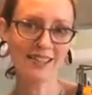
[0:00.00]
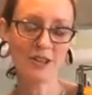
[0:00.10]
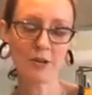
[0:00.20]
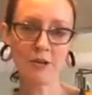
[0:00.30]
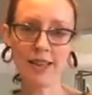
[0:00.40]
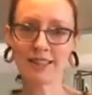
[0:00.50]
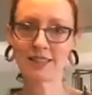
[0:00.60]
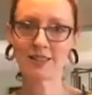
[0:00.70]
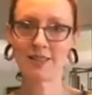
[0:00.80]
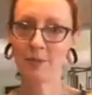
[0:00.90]
So
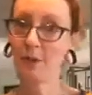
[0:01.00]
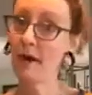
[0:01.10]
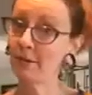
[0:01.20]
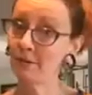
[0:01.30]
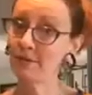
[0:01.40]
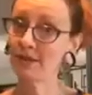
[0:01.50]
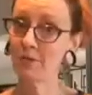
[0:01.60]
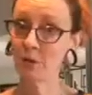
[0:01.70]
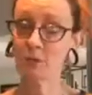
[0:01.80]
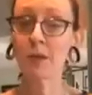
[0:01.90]
that's the problem. See,
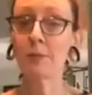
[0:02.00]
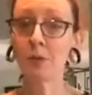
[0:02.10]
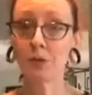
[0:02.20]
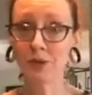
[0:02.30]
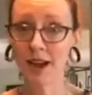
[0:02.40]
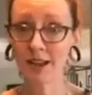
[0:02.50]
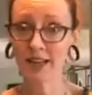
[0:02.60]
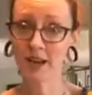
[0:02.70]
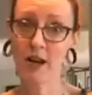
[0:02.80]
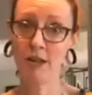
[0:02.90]
most people do not
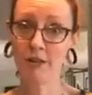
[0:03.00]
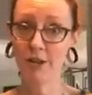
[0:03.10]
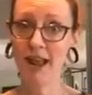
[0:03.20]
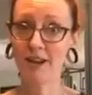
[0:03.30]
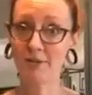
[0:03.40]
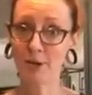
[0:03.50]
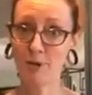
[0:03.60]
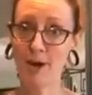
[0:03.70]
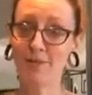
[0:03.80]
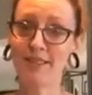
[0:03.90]
get all their added
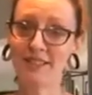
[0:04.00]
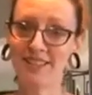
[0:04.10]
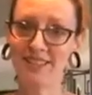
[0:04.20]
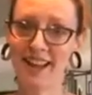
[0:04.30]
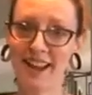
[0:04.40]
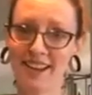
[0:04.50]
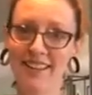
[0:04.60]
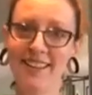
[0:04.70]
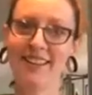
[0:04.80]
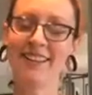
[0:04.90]
requirements in a day.
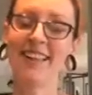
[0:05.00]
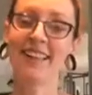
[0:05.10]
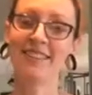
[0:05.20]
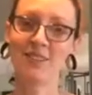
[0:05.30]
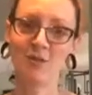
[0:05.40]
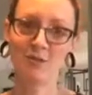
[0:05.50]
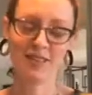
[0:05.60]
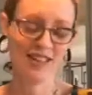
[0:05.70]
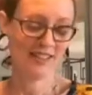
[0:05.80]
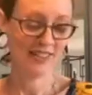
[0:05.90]
And so
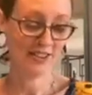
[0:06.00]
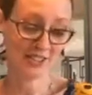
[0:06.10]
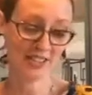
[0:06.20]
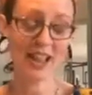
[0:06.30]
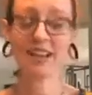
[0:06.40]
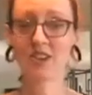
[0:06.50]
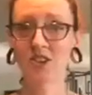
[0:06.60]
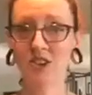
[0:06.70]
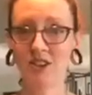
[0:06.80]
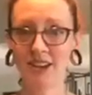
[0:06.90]
they're just adding
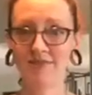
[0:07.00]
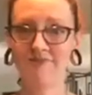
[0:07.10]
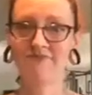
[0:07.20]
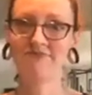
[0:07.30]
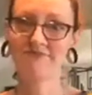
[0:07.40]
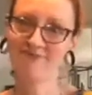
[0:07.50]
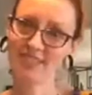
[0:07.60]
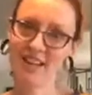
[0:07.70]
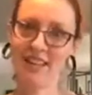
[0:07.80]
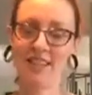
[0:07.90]
sugar in.
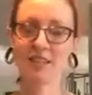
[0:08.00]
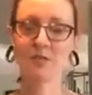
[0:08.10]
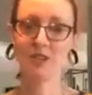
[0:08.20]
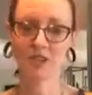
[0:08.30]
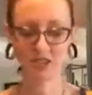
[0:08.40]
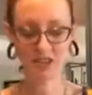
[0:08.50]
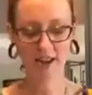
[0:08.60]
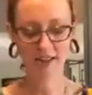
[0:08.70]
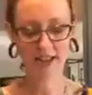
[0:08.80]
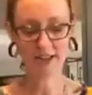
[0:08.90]
And that's when you start to
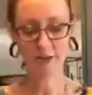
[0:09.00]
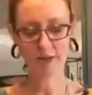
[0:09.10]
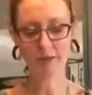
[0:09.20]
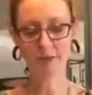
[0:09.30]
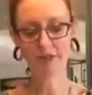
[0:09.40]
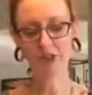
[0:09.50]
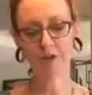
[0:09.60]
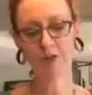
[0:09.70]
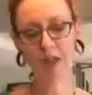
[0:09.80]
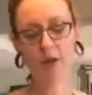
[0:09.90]
get a lot of your problems too.
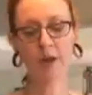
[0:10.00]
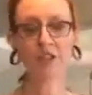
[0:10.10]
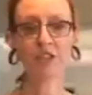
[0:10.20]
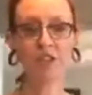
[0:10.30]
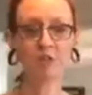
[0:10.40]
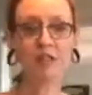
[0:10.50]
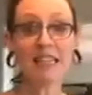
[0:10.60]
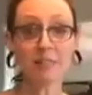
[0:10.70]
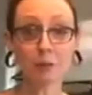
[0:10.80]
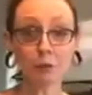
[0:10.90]
We actually do
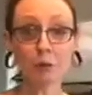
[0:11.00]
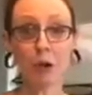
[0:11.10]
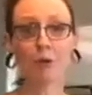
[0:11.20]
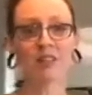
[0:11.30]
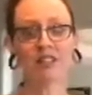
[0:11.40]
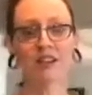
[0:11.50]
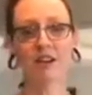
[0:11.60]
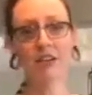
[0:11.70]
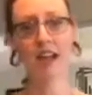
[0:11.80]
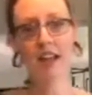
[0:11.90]
need glucose in our
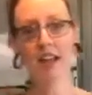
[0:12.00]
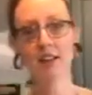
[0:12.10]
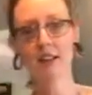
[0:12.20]
diet.